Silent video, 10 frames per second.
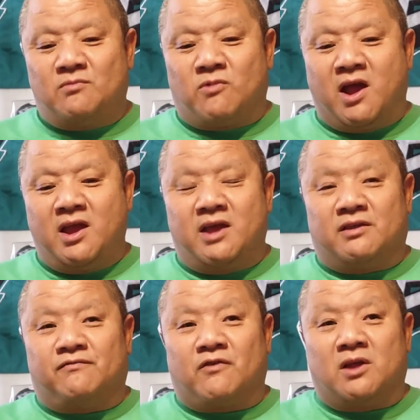right at
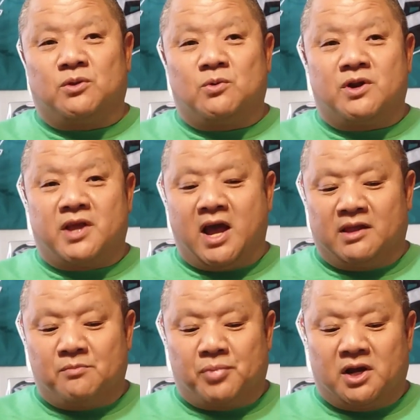the front door, they
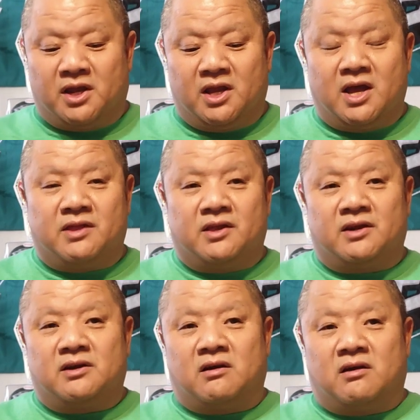had a bucket, and
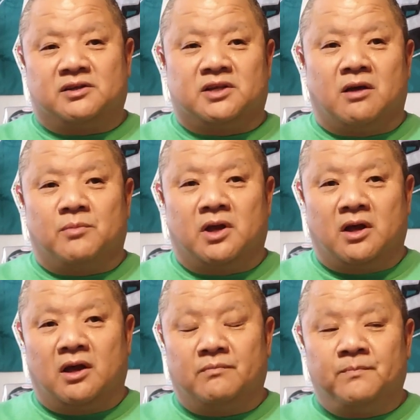there are some
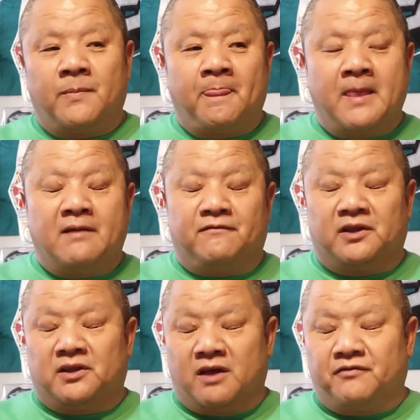
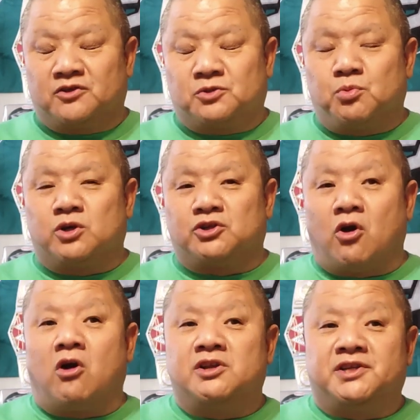Philadelphia sports
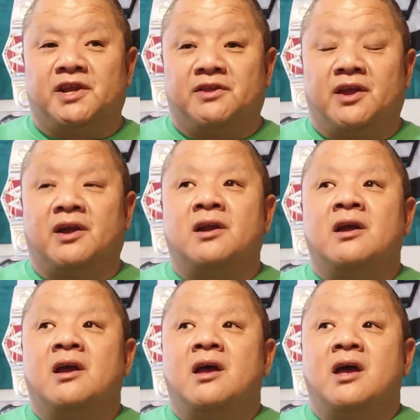arts in there.
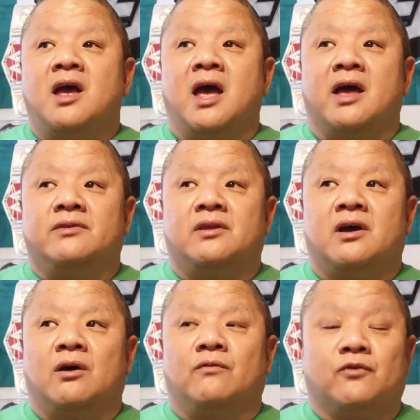And
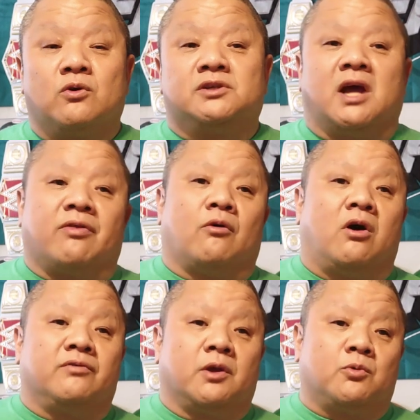of course, I
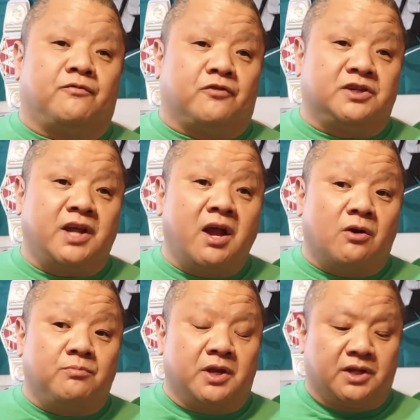thought they were for
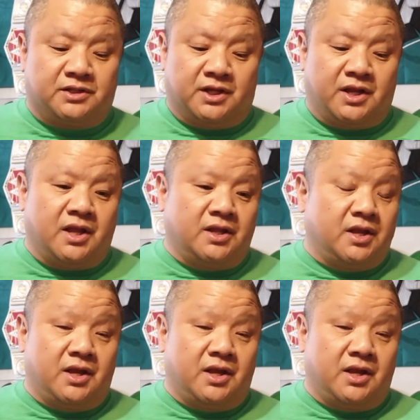sale because it didn't